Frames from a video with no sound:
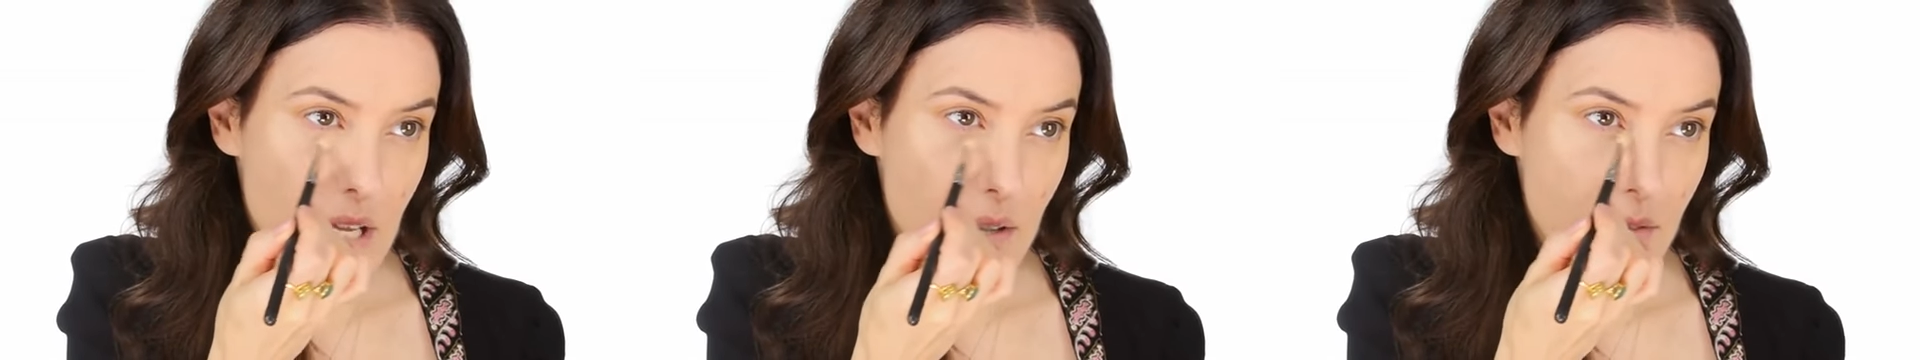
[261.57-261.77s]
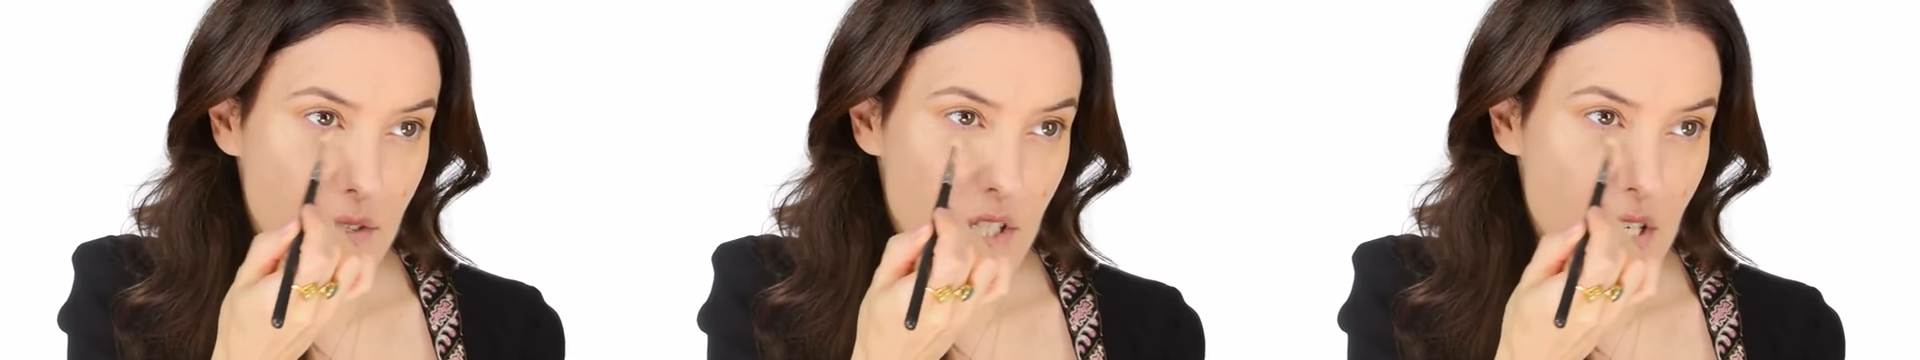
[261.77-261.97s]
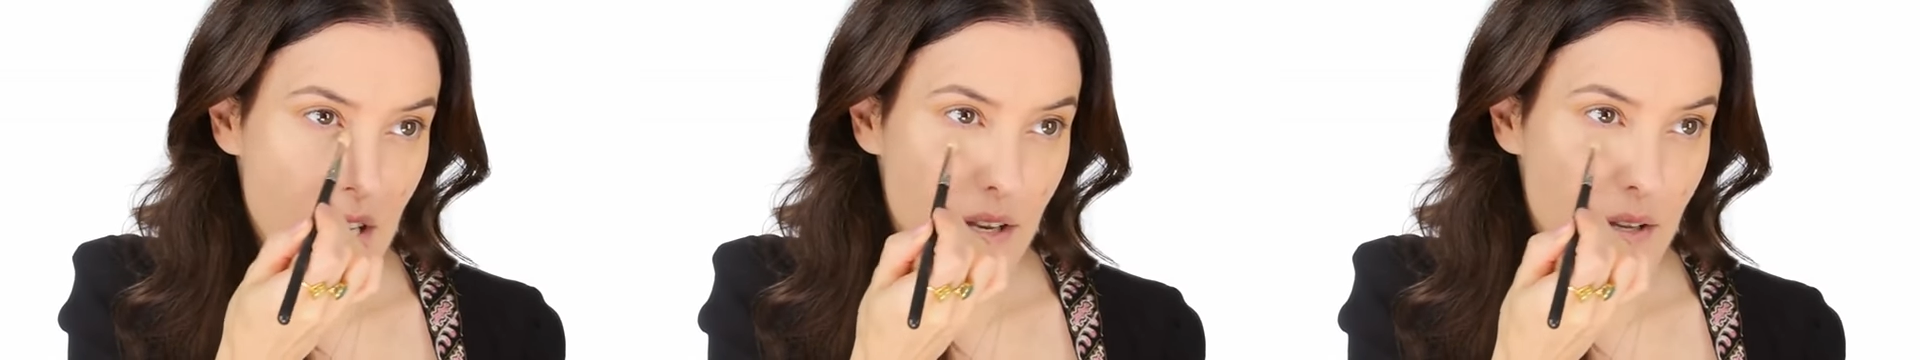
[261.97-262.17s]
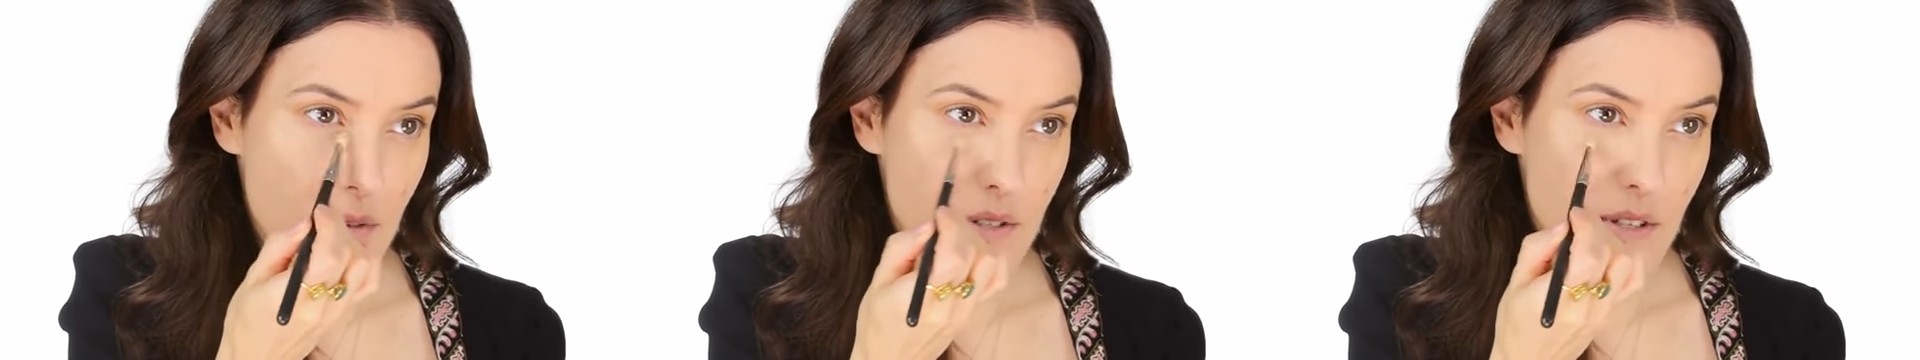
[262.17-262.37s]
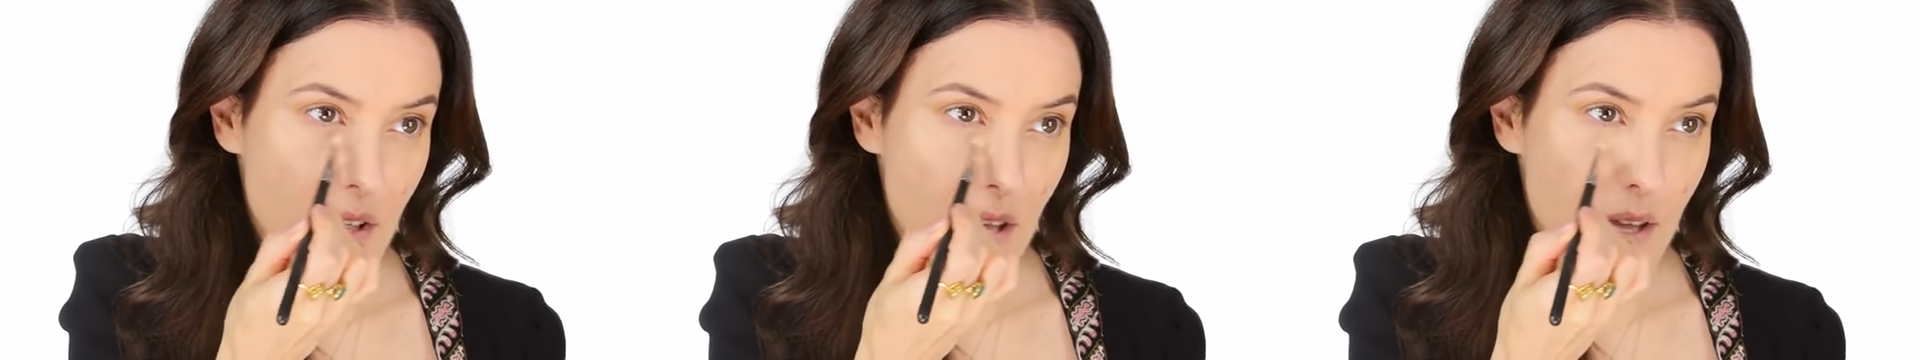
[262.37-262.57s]
down the
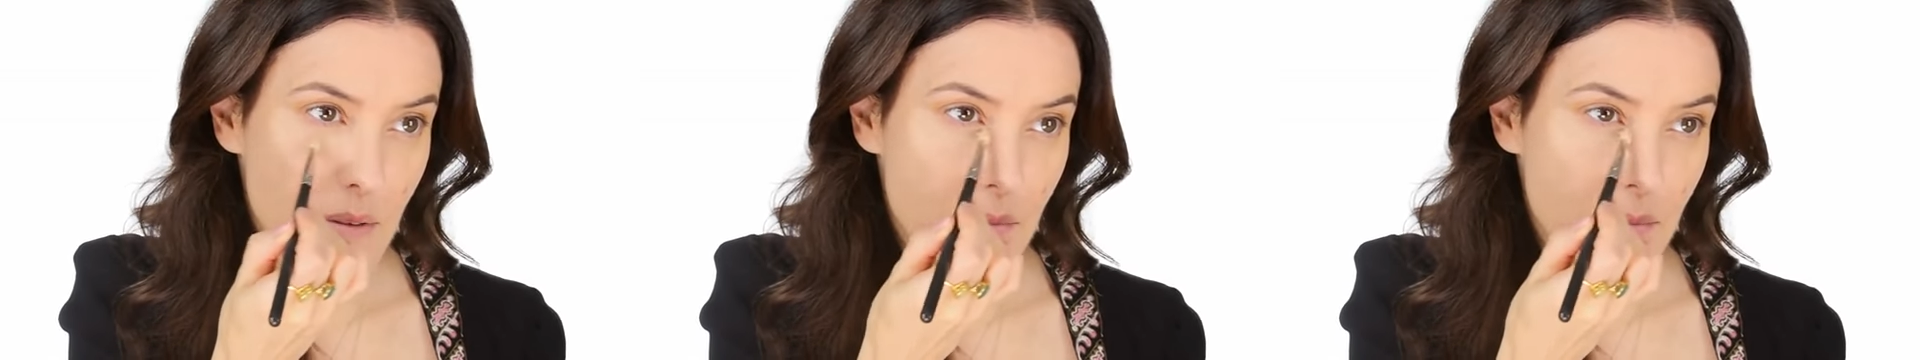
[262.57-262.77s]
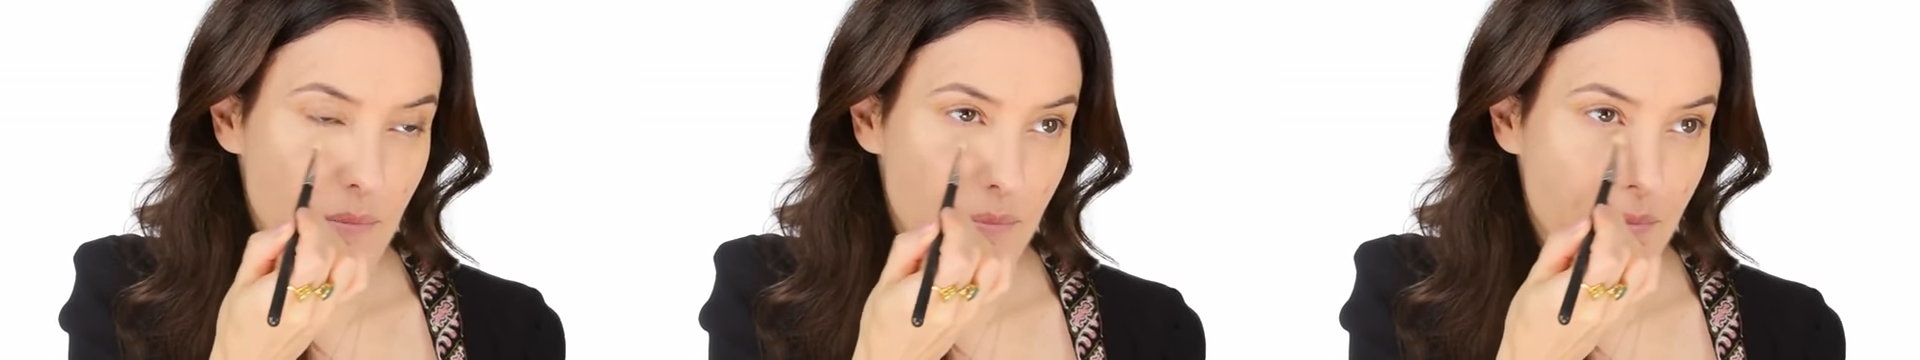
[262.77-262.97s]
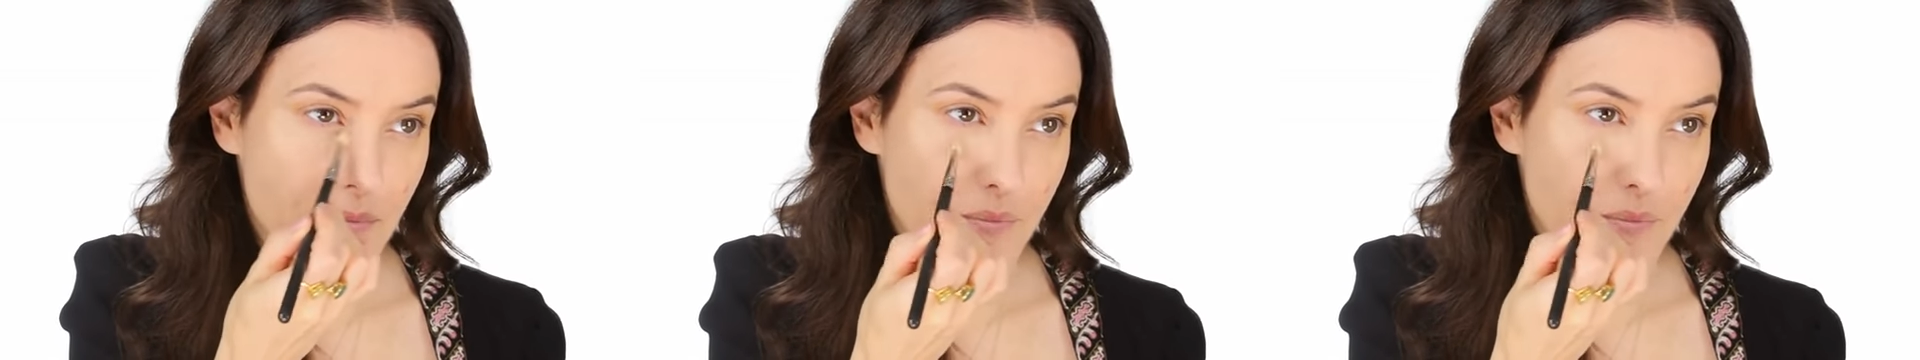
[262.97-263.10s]
shadows there.